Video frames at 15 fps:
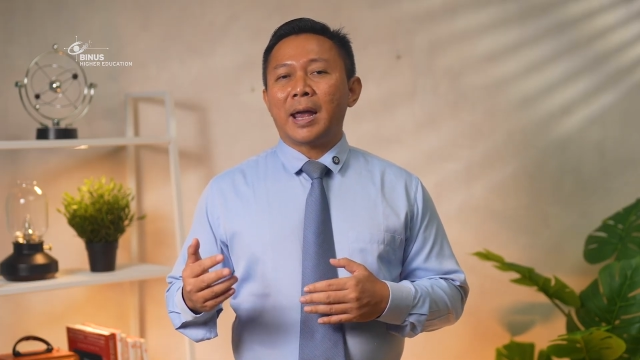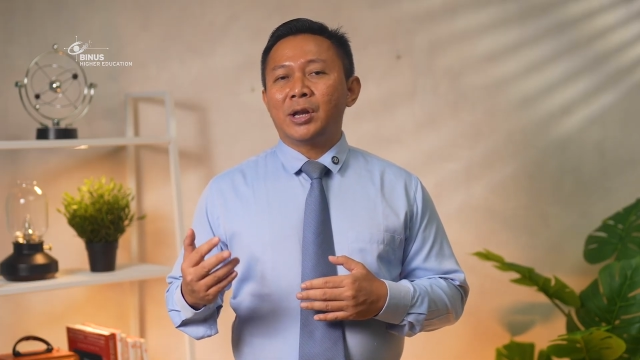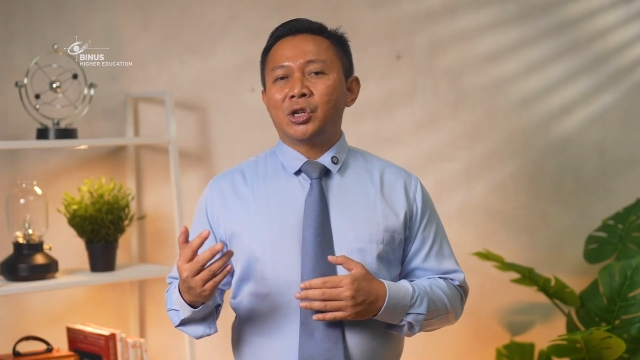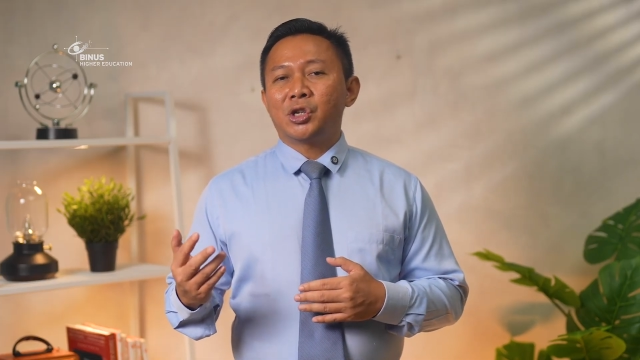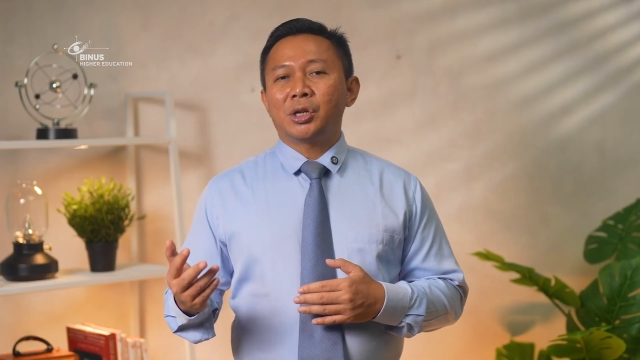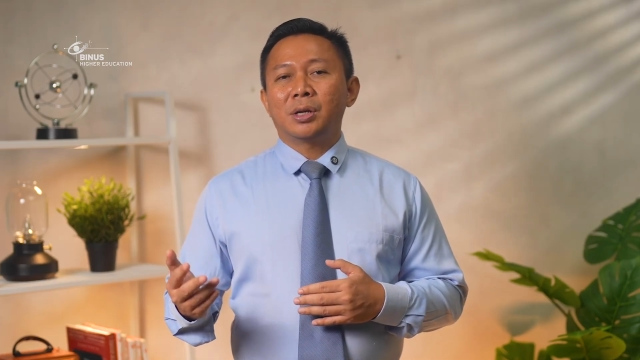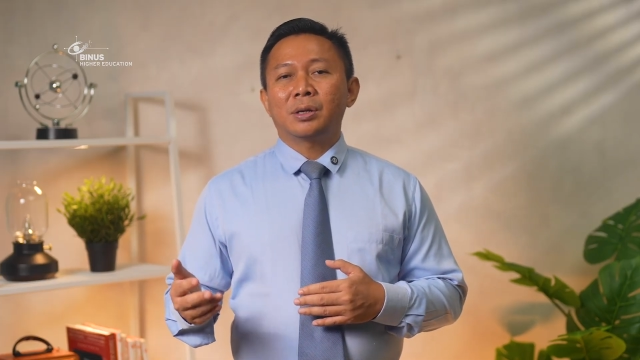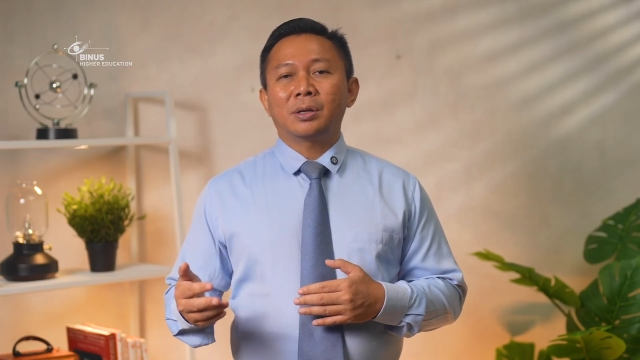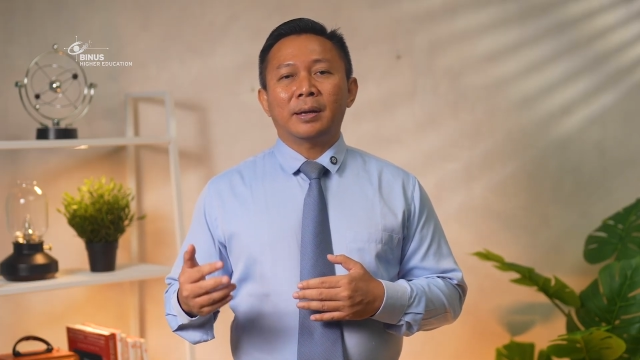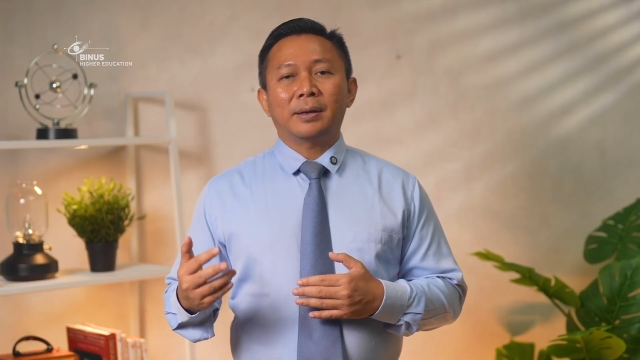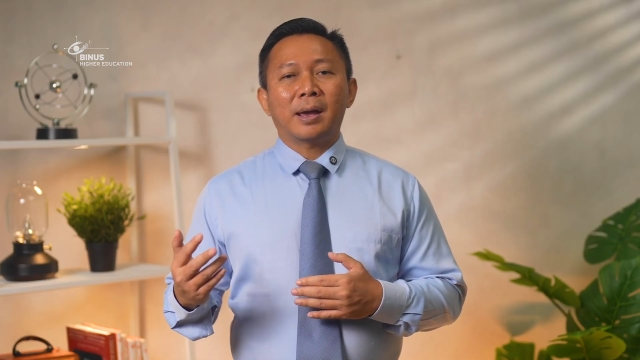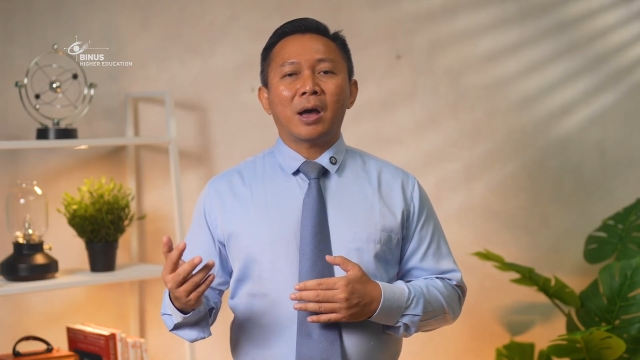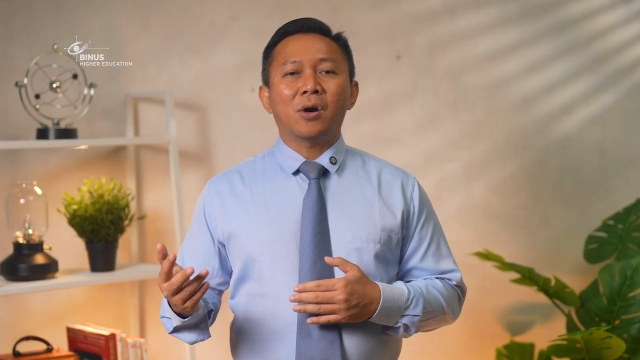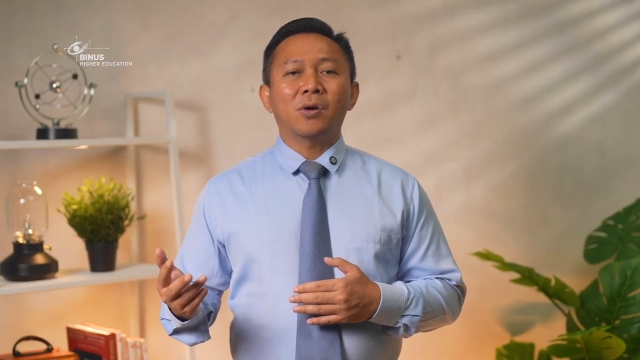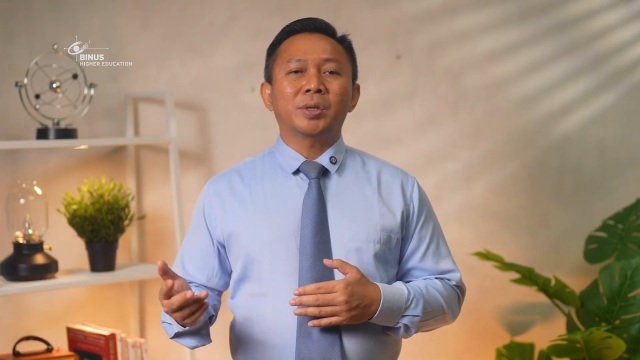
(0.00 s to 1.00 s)
ancient
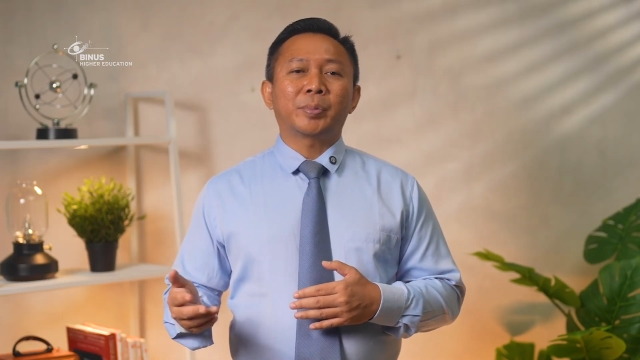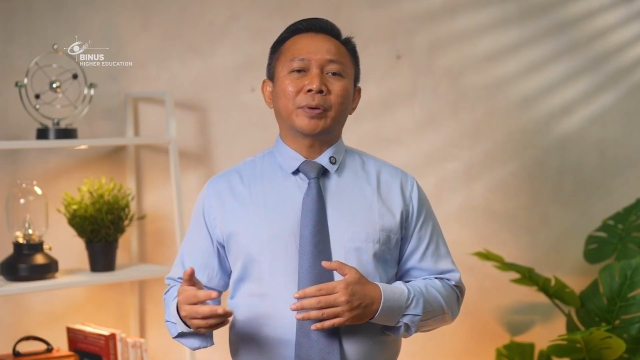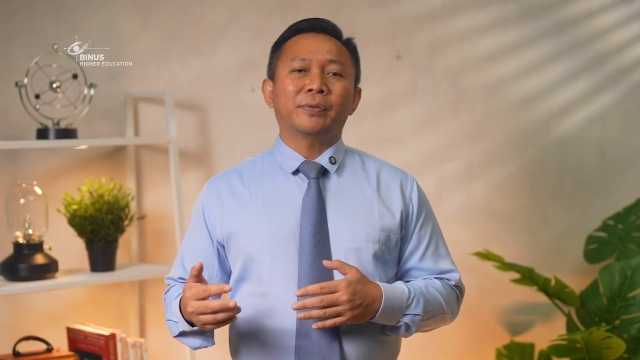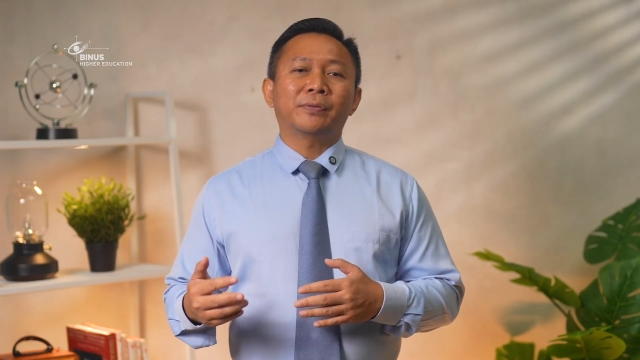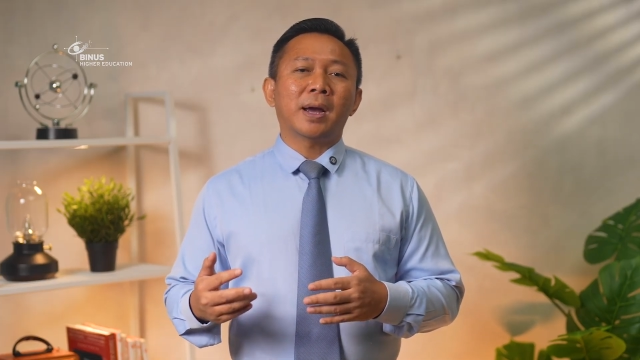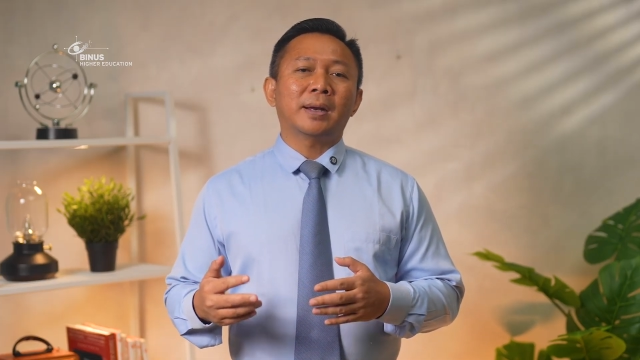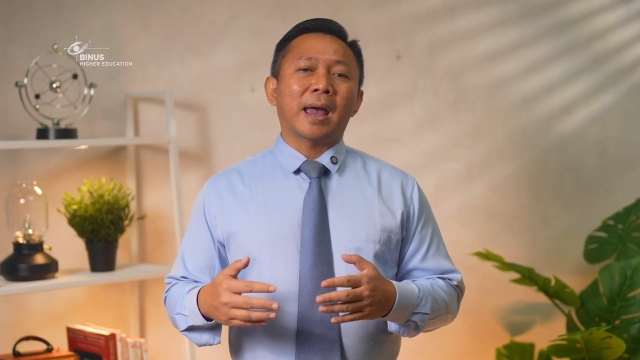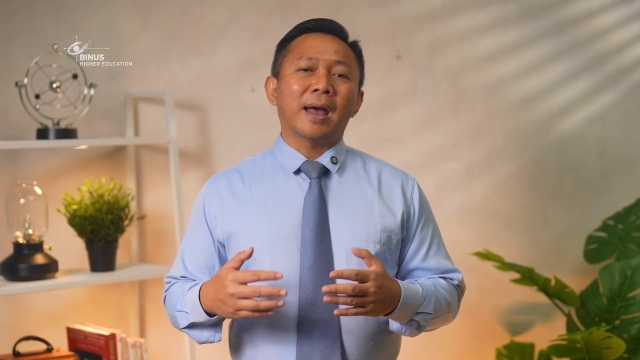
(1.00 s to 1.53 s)
accounts provide